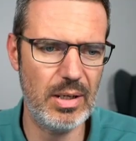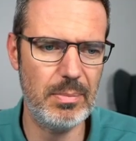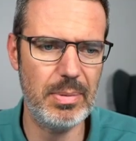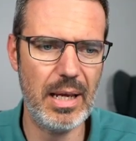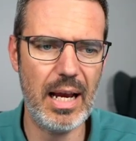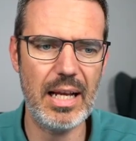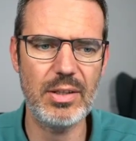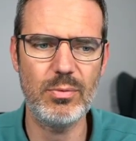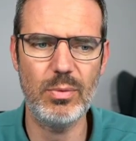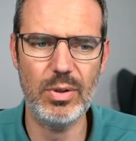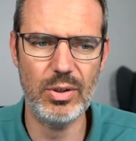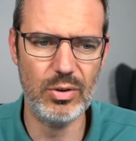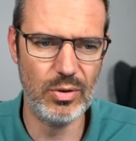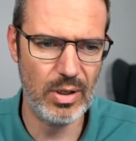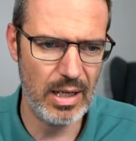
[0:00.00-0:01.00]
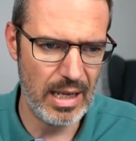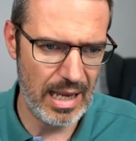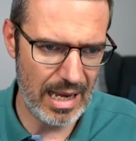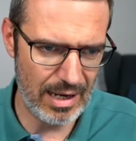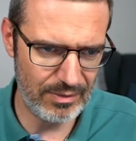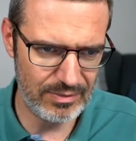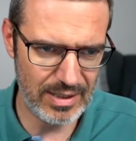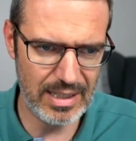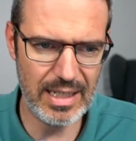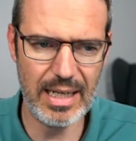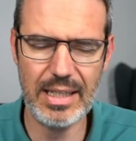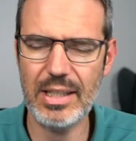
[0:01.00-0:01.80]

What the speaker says: to APIs, where you have data